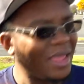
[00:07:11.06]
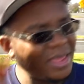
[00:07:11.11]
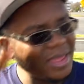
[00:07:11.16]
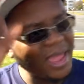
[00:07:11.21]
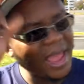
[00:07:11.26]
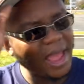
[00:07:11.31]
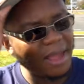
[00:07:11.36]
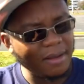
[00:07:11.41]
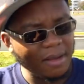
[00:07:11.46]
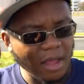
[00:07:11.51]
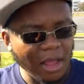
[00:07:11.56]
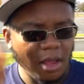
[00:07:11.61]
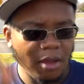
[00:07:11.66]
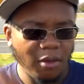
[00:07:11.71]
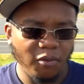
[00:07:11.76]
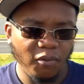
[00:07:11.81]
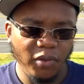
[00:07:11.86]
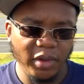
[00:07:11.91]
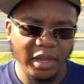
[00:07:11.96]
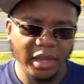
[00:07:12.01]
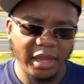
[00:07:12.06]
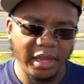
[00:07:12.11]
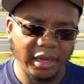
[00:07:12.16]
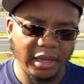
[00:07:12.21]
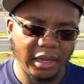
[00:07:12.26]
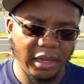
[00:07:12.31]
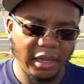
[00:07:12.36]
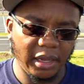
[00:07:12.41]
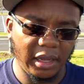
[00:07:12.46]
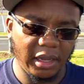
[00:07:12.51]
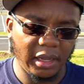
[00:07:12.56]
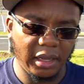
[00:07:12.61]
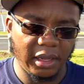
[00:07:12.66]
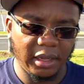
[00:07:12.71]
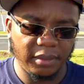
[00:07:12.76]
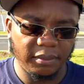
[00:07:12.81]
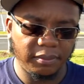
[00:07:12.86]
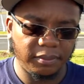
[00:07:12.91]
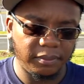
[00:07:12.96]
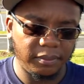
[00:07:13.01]
Yeah. We can get a,
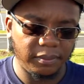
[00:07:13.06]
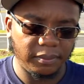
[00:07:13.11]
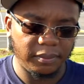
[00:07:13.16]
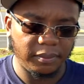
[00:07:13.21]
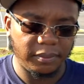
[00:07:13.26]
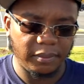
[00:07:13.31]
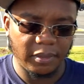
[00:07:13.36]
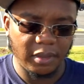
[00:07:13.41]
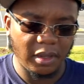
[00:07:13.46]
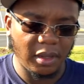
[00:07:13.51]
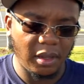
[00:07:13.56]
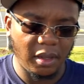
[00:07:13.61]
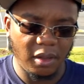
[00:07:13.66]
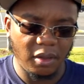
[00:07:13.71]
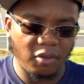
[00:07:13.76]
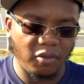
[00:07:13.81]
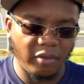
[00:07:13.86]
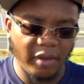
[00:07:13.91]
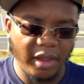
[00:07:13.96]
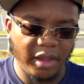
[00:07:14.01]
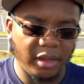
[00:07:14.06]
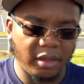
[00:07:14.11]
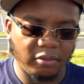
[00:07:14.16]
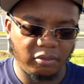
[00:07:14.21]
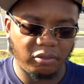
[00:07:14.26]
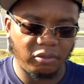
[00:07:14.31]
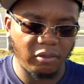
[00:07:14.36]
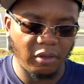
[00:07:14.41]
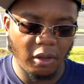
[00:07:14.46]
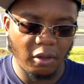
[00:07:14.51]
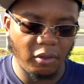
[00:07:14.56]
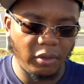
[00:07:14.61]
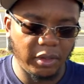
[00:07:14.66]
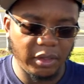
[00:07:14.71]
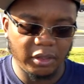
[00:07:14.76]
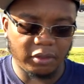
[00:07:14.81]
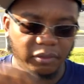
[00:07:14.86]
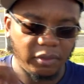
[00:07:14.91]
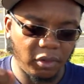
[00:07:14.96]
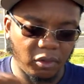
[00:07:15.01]
uh, a great throw on
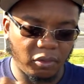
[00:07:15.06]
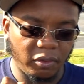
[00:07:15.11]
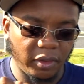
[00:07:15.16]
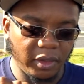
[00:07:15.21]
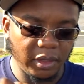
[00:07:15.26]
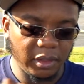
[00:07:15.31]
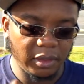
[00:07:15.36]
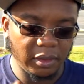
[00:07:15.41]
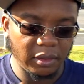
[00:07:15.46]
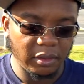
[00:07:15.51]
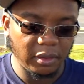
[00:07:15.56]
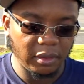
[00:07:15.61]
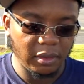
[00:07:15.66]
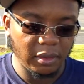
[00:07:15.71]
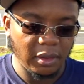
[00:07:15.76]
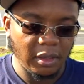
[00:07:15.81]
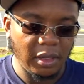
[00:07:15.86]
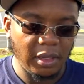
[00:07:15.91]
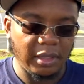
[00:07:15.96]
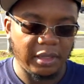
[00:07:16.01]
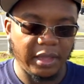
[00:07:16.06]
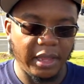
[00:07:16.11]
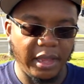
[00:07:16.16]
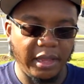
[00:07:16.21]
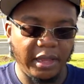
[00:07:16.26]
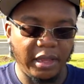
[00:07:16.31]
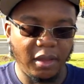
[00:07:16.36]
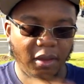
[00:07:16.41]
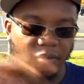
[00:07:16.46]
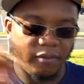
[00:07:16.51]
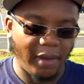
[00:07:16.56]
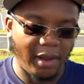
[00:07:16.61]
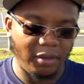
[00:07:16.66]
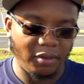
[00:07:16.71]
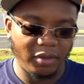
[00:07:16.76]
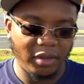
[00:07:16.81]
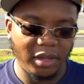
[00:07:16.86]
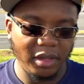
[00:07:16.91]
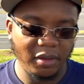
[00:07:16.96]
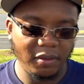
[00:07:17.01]
this real quick. There you go. Right
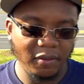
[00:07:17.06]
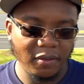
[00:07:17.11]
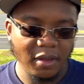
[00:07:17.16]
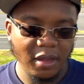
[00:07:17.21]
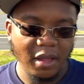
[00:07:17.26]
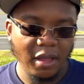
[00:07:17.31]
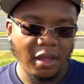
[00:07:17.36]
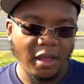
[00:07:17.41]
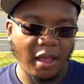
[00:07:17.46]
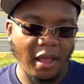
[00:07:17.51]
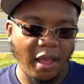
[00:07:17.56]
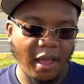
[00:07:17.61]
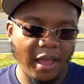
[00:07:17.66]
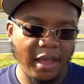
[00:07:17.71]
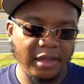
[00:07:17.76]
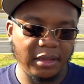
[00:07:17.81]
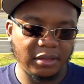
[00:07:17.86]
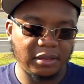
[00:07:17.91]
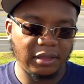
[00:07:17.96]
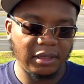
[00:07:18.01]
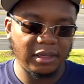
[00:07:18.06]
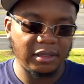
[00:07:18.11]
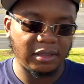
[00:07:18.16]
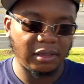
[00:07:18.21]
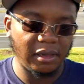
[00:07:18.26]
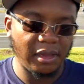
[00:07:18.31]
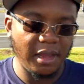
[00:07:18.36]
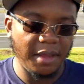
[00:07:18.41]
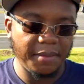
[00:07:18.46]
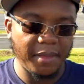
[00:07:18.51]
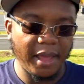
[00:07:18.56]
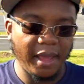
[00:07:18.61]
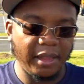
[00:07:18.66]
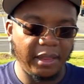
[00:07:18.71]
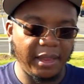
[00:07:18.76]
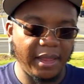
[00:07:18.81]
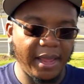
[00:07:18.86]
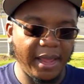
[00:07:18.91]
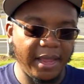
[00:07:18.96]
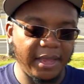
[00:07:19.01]
on cue. All right, so let's claim that
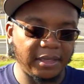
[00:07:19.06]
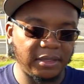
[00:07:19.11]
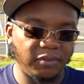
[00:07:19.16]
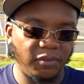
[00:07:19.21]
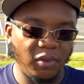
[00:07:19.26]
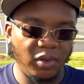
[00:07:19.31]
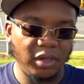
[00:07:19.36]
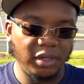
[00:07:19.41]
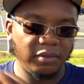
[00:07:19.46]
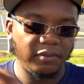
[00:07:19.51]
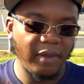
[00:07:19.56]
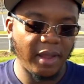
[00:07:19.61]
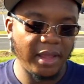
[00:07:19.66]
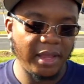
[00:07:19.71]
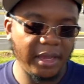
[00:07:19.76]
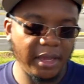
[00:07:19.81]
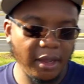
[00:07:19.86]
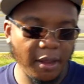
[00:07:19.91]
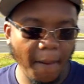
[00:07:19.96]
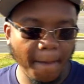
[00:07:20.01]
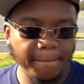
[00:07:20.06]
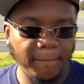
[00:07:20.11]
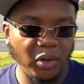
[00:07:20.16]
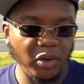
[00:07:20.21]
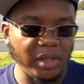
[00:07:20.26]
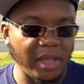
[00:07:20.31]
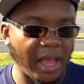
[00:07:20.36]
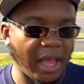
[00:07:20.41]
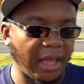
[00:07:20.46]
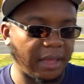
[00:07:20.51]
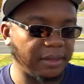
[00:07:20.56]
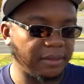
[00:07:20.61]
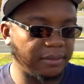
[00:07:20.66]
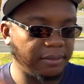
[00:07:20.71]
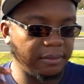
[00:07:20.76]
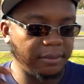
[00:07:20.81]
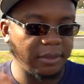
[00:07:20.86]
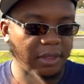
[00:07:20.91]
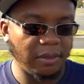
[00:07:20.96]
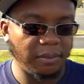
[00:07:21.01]
last one right here. Booyah.
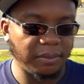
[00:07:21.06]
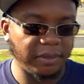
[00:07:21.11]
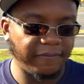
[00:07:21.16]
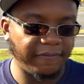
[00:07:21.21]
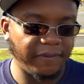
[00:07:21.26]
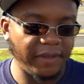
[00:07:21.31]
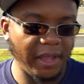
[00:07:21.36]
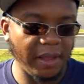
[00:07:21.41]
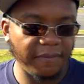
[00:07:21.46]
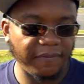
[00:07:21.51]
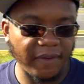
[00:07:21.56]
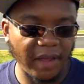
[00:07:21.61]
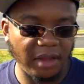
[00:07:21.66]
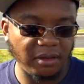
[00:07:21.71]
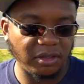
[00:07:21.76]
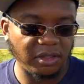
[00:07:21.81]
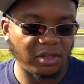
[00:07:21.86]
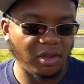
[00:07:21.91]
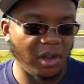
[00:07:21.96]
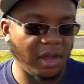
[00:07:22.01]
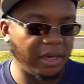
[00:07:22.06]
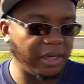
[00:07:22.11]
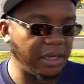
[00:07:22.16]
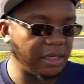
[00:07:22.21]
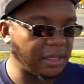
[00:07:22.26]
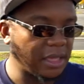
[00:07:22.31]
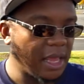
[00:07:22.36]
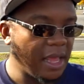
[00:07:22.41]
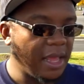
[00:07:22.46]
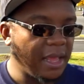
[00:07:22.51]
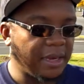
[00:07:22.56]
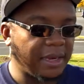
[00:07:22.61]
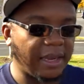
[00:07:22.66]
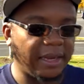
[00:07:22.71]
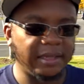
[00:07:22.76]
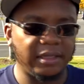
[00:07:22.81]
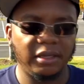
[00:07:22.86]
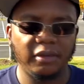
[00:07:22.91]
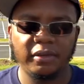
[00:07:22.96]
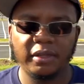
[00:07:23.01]
Yep, found your stardust. Now
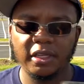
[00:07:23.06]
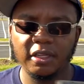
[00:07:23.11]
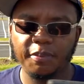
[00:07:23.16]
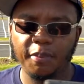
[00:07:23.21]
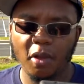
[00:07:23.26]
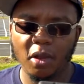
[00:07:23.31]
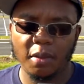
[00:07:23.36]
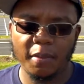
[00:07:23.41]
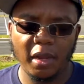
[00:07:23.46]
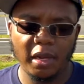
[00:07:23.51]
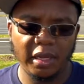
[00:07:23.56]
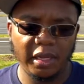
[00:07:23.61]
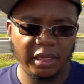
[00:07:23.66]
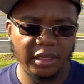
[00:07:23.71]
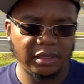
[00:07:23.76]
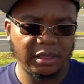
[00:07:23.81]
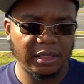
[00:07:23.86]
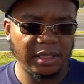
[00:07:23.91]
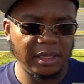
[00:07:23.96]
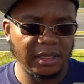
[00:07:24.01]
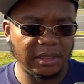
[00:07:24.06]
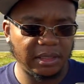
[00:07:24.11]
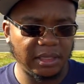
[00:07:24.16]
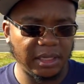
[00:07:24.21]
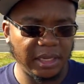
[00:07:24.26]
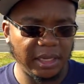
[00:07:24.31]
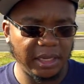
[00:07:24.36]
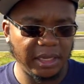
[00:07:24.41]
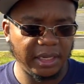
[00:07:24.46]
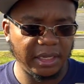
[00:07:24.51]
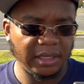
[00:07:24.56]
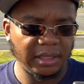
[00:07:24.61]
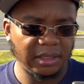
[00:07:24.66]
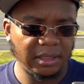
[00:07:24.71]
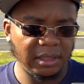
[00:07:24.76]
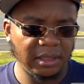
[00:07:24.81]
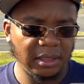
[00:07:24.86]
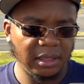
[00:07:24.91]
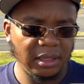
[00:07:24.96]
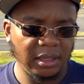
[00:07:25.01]
let's see what this Pokemon is. This is,